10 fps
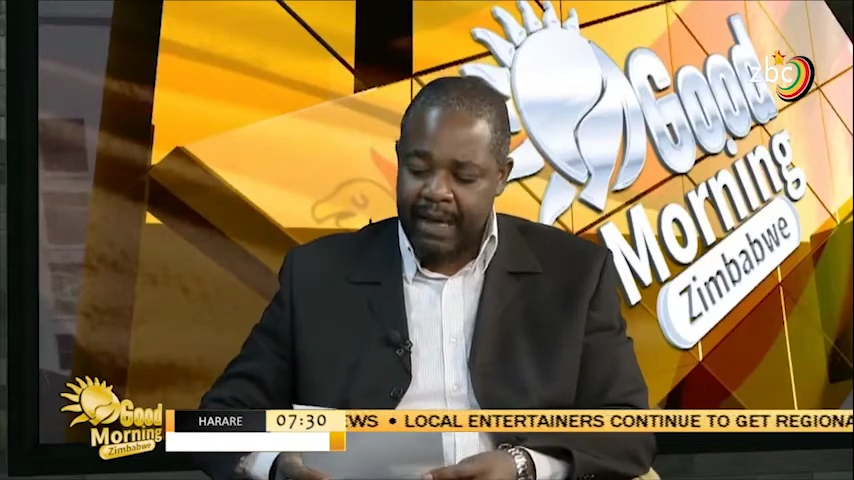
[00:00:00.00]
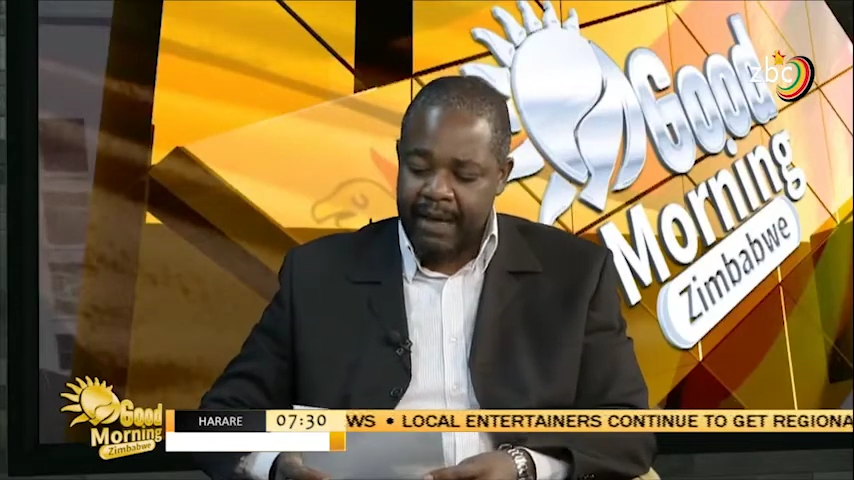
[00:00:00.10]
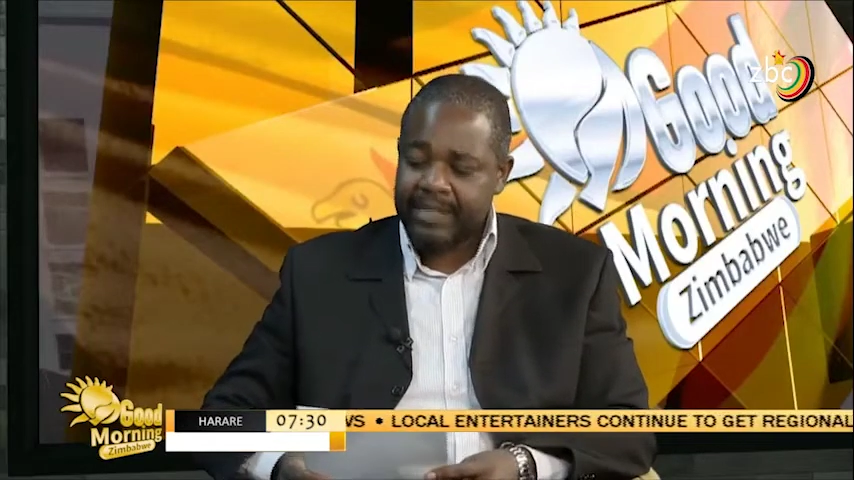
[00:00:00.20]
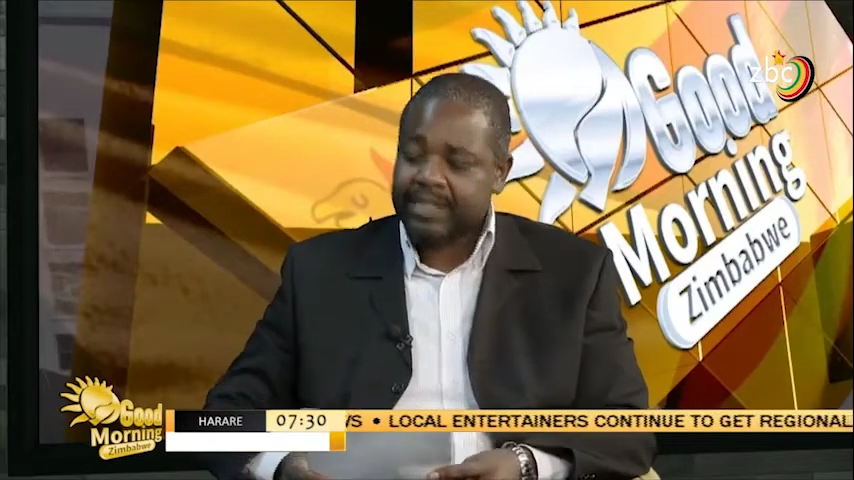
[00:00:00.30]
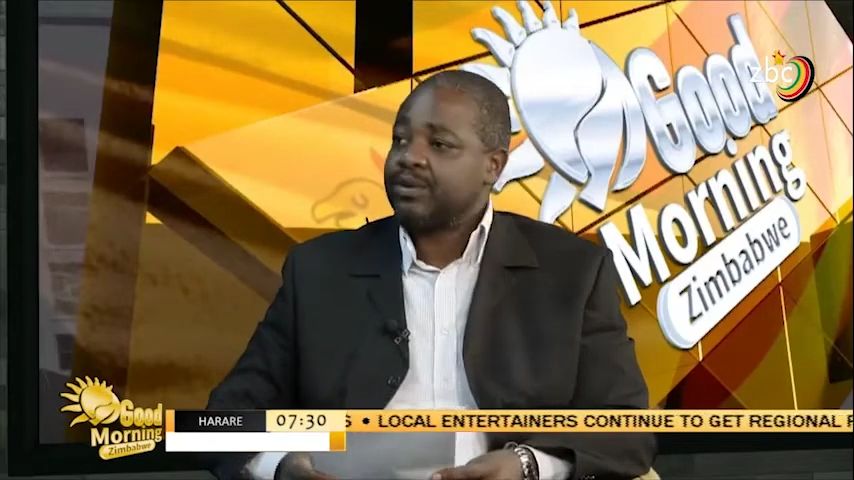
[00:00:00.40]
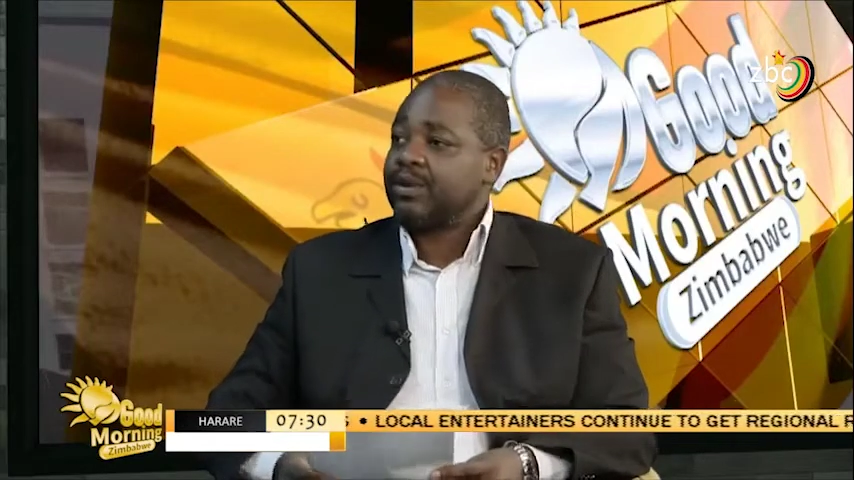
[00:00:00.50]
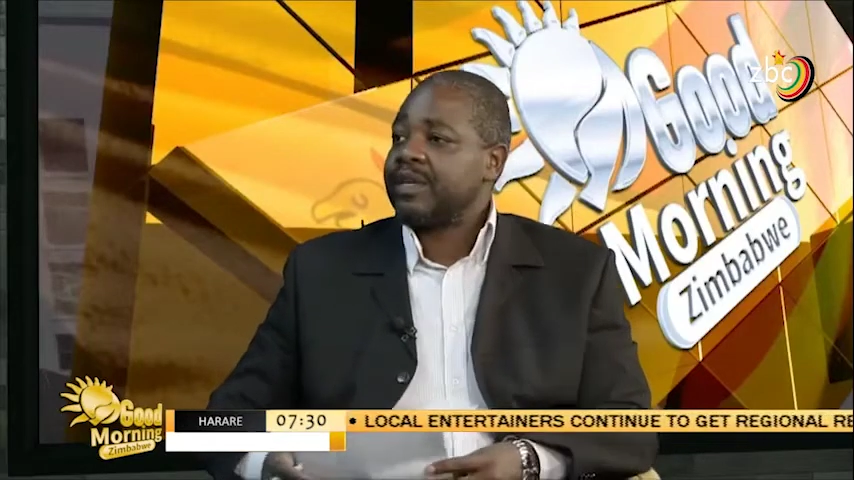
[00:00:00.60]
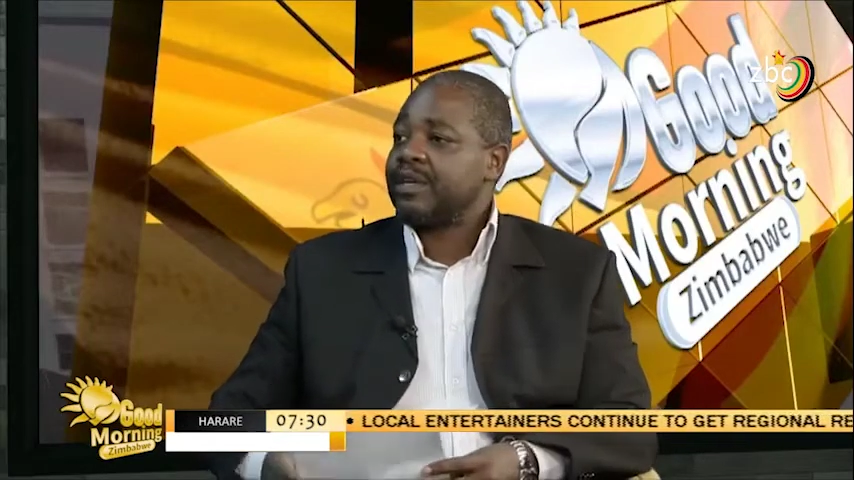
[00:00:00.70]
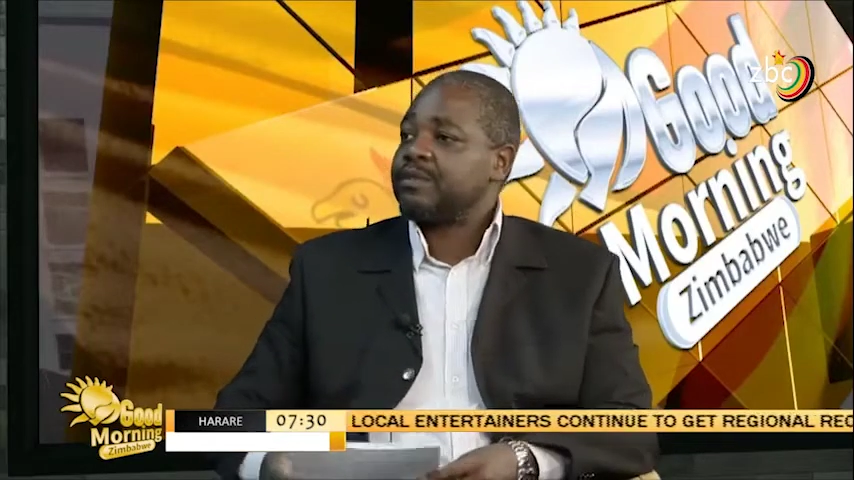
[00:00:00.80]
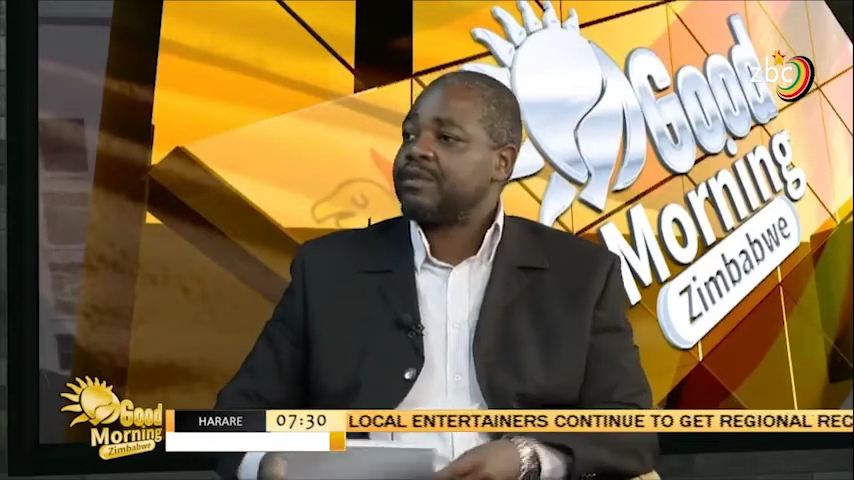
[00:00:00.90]
Batimburo,
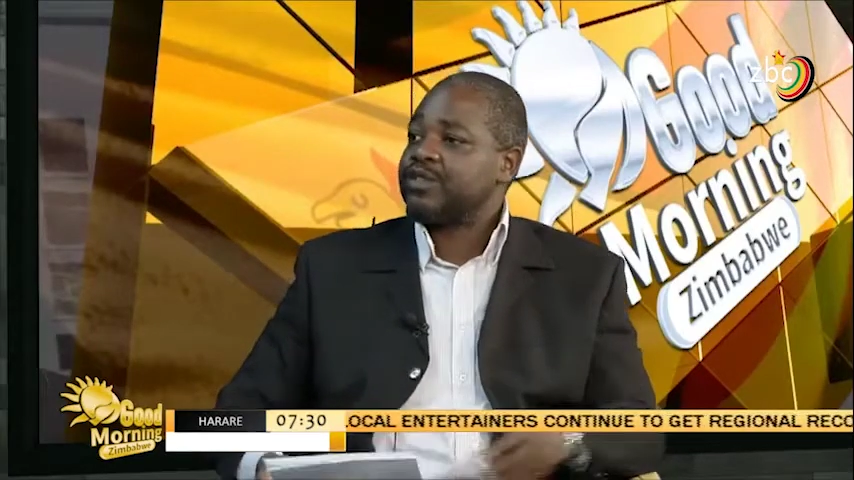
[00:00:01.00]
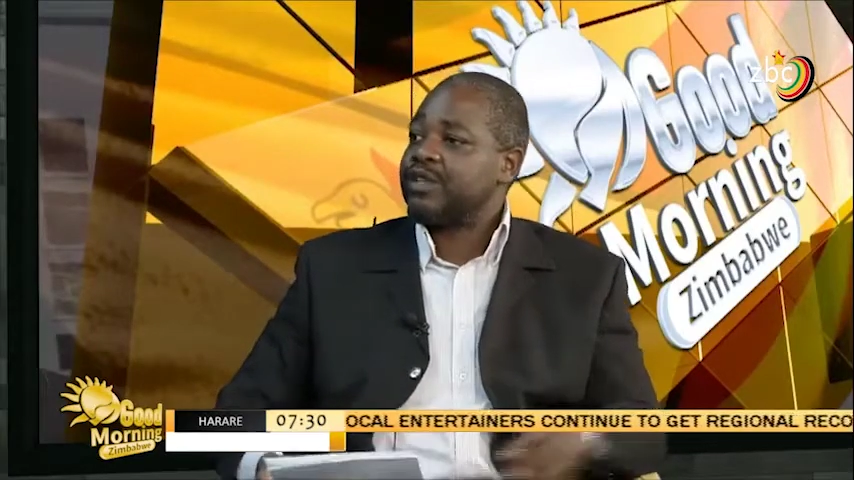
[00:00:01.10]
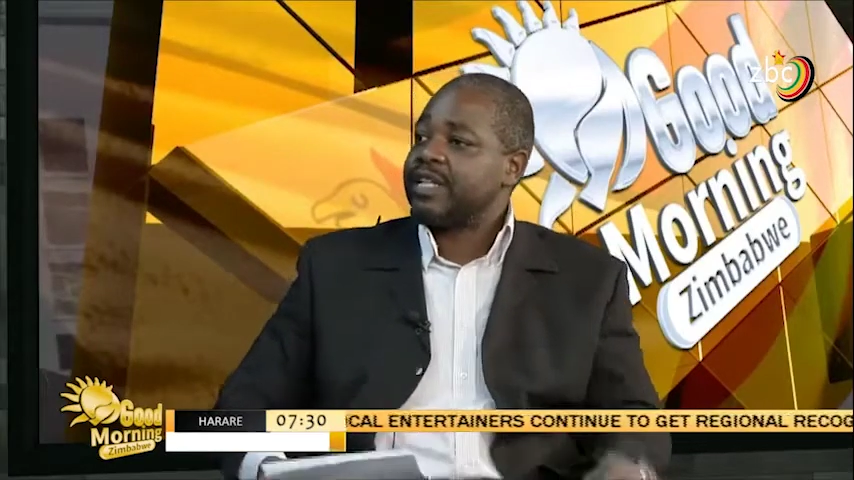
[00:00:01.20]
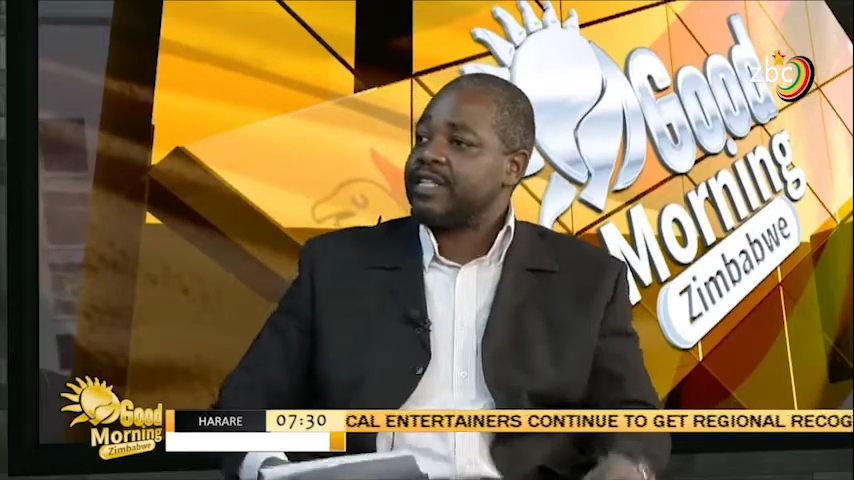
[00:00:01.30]
thank you so much for joining us